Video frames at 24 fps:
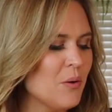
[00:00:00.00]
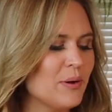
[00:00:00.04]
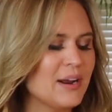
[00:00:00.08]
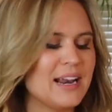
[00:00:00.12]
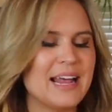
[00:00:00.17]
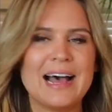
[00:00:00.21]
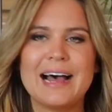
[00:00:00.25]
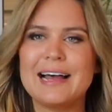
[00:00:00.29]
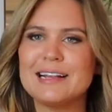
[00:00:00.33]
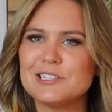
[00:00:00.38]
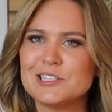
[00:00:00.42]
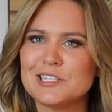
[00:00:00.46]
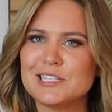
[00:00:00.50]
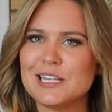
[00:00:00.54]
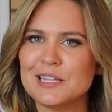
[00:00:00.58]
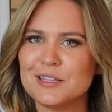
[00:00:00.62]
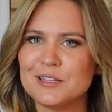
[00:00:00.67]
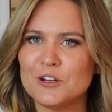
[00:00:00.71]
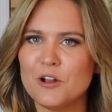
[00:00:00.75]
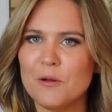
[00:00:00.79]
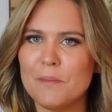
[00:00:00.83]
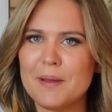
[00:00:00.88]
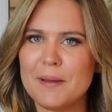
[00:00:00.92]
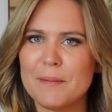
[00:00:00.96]
would add just a
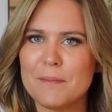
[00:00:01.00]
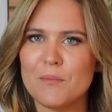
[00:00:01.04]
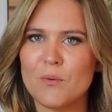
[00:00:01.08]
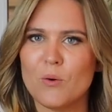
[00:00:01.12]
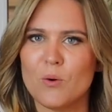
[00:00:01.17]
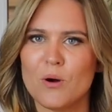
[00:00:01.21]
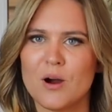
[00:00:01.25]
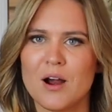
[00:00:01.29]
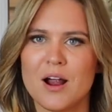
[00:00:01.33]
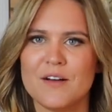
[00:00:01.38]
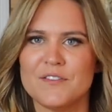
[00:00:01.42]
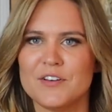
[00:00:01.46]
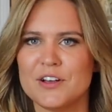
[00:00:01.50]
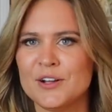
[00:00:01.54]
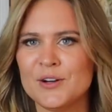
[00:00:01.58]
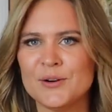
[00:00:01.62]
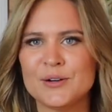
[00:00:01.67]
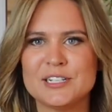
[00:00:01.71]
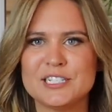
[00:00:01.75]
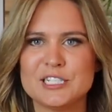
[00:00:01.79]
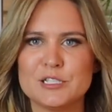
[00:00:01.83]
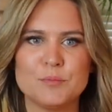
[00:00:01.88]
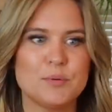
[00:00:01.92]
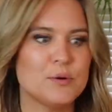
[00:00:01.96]
little bit more of a
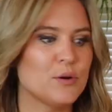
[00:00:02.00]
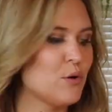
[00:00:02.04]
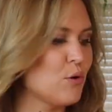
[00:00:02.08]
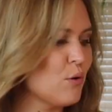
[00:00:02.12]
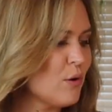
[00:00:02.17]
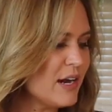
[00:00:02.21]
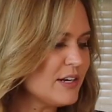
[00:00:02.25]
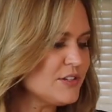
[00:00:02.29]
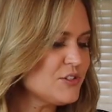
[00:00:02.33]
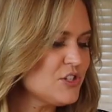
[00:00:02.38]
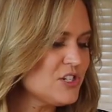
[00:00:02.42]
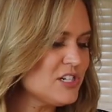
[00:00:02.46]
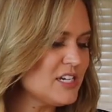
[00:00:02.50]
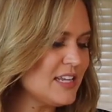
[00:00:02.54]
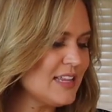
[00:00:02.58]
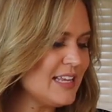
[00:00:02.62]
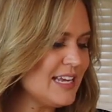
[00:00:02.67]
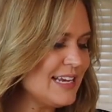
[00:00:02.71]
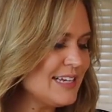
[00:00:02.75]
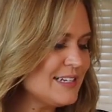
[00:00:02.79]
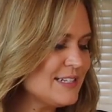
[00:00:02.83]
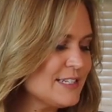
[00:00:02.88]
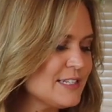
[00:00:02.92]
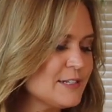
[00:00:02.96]
crisp crunch to
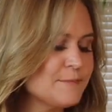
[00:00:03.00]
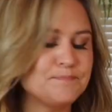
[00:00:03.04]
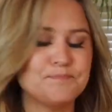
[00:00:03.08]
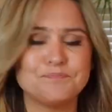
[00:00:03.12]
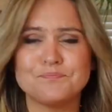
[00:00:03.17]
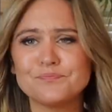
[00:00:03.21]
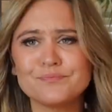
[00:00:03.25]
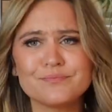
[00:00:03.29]
these